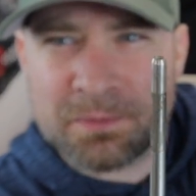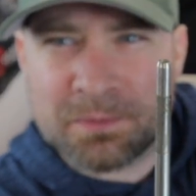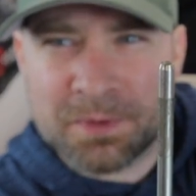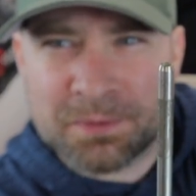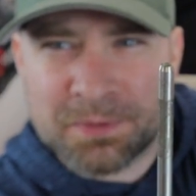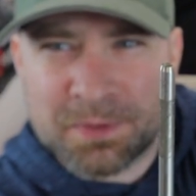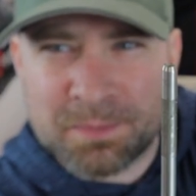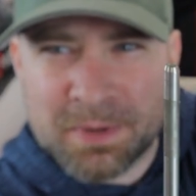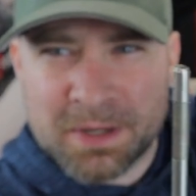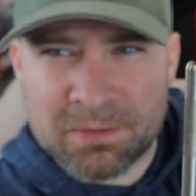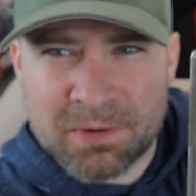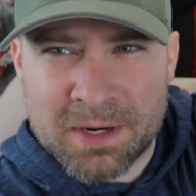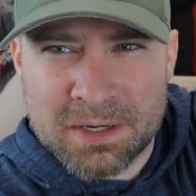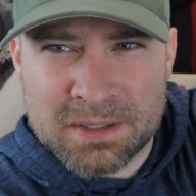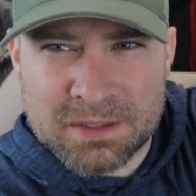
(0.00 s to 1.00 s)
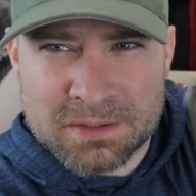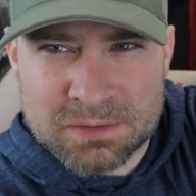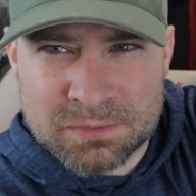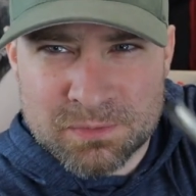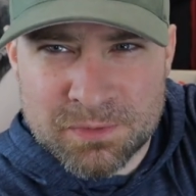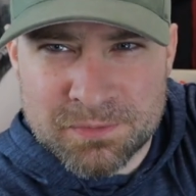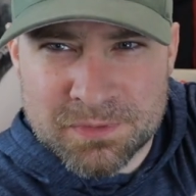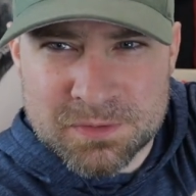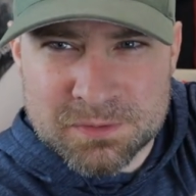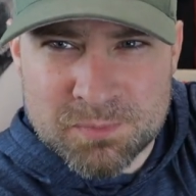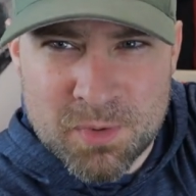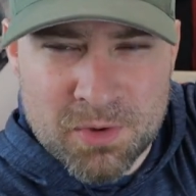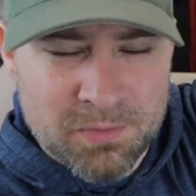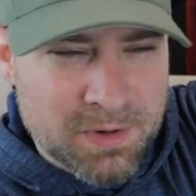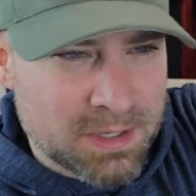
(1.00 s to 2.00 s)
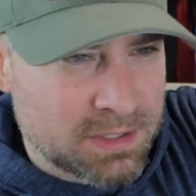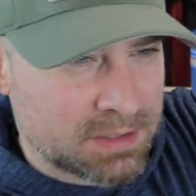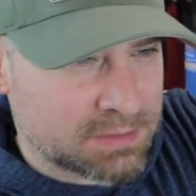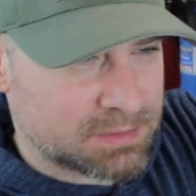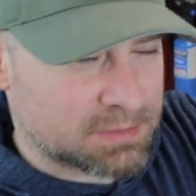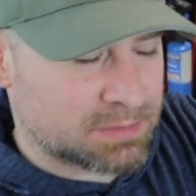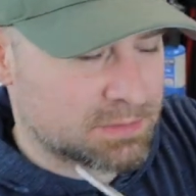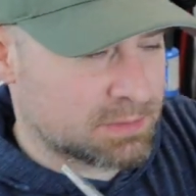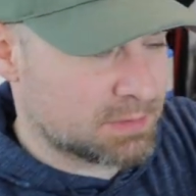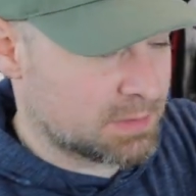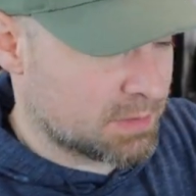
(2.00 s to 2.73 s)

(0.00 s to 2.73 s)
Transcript: One with the big radius, one with the small radius.